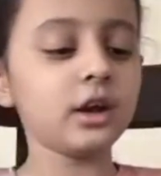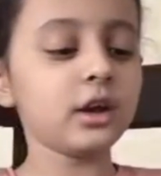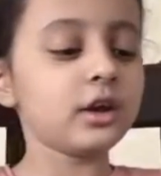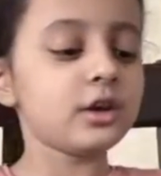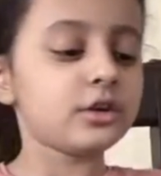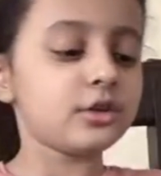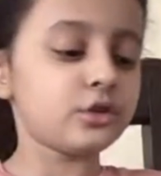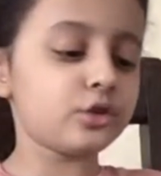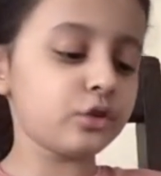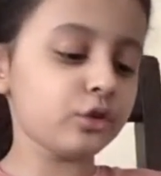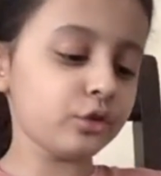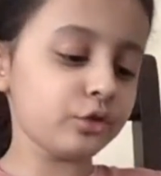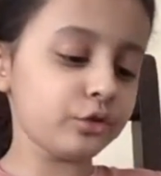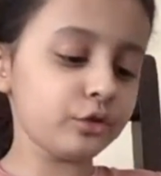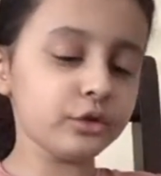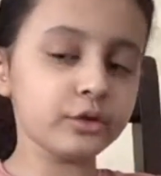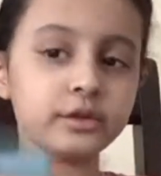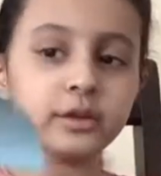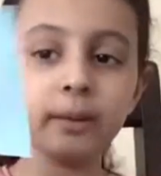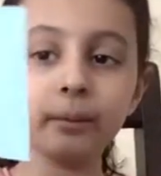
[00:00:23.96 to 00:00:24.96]
So
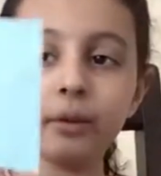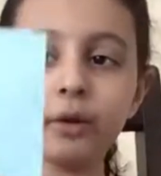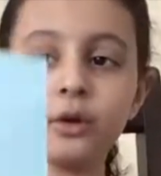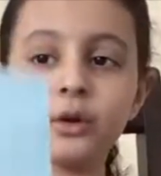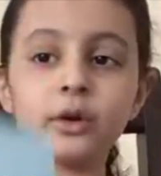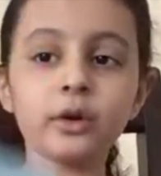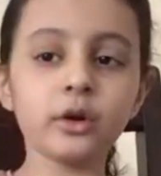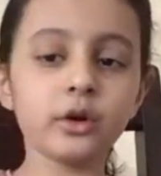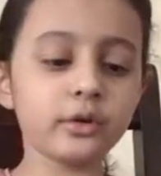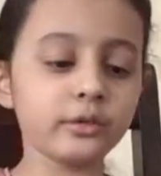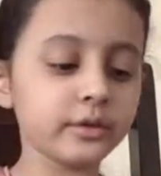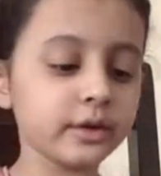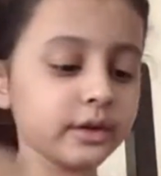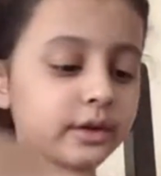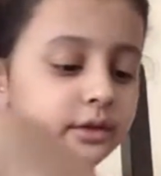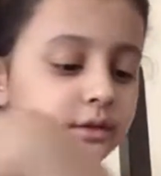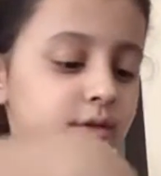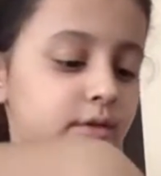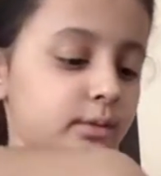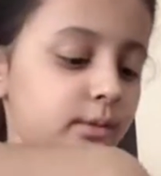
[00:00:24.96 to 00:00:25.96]
first I'm going to go with
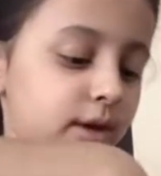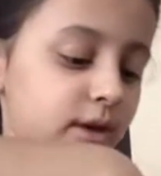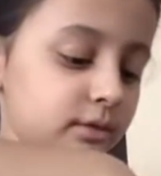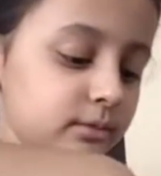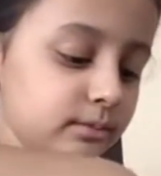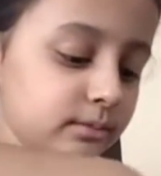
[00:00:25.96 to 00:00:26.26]
this one.